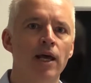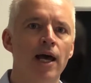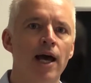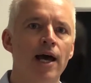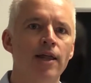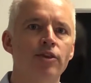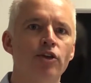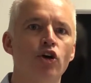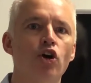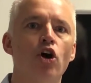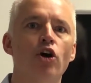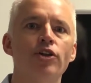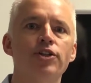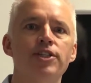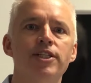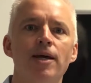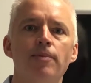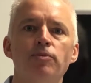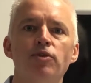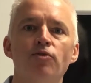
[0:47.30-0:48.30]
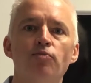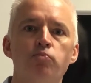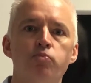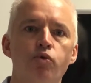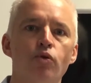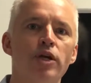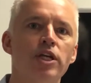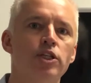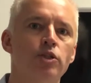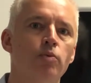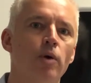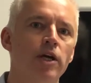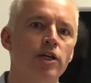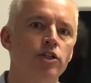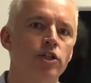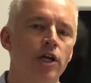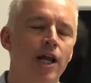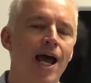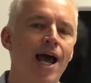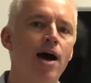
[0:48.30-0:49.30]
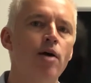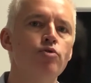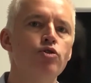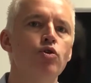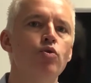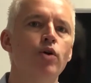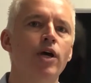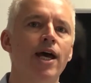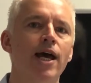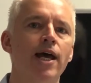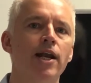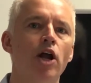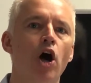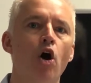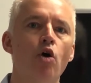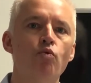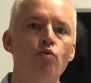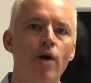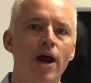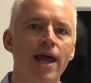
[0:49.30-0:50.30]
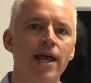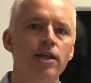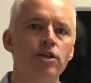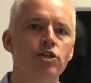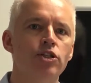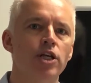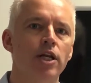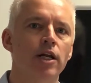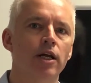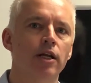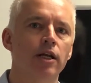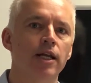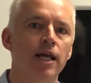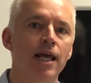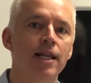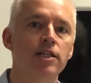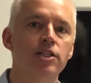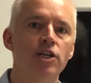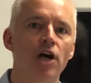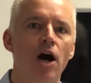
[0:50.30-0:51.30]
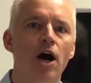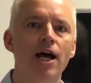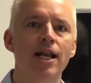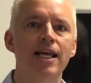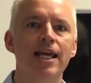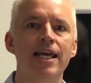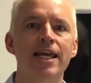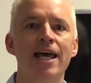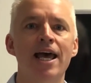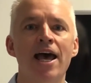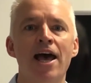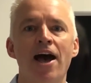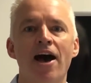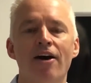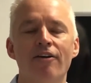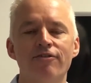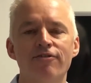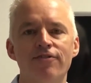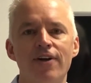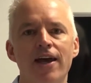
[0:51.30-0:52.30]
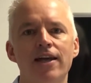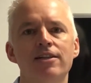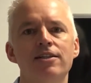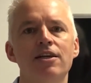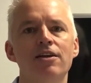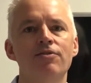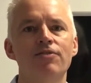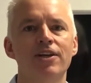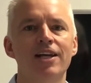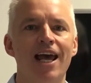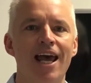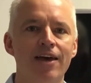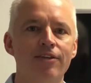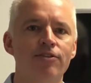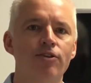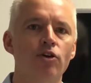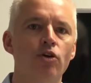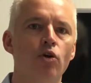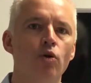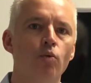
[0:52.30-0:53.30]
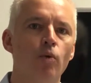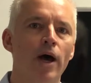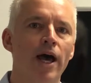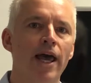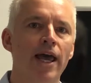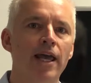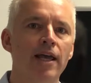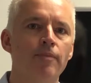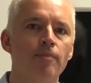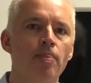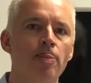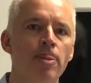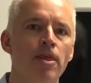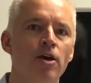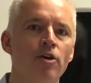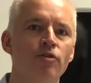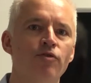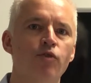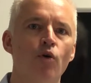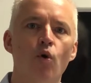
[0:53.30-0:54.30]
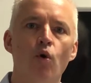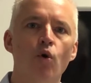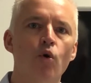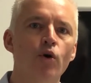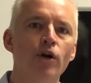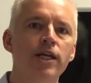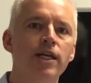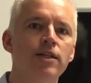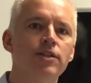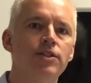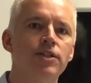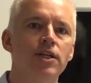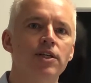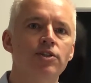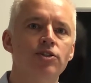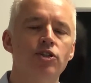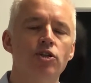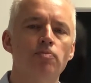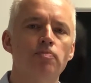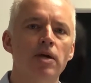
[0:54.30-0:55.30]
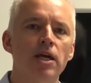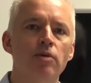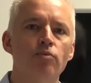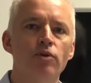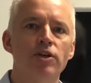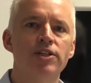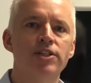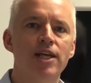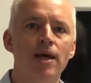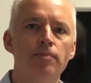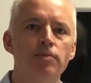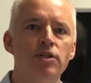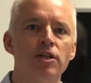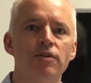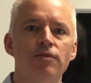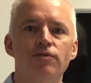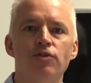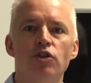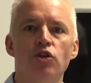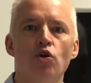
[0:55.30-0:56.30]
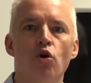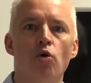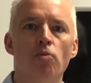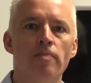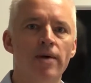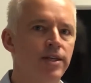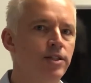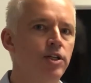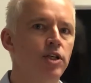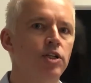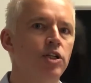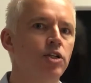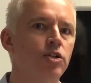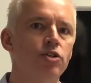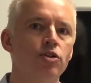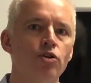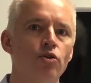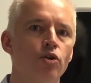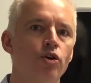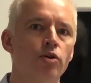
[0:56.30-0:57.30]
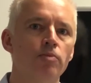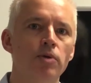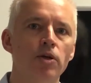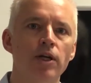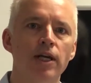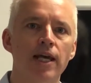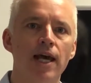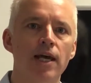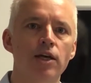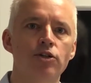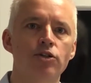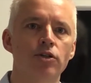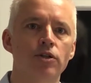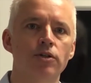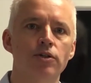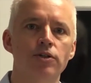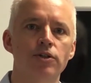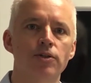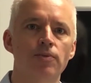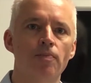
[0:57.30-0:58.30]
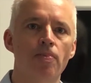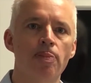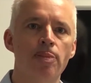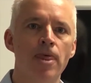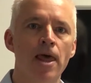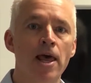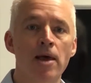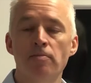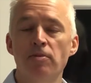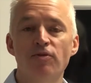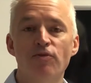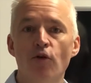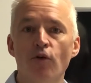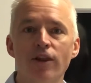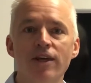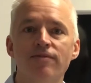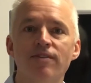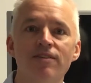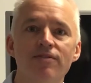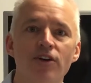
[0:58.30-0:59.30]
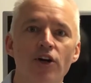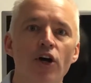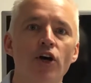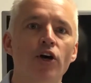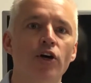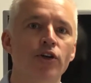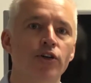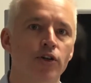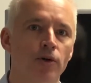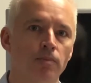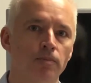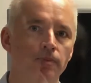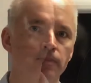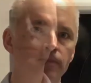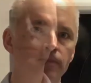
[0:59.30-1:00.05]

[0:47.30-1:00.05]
and the concept of persuasion, how you can arrange in an entirely effective and ethical way for audiences to be receptive to your messages and your communications before they've even heard them.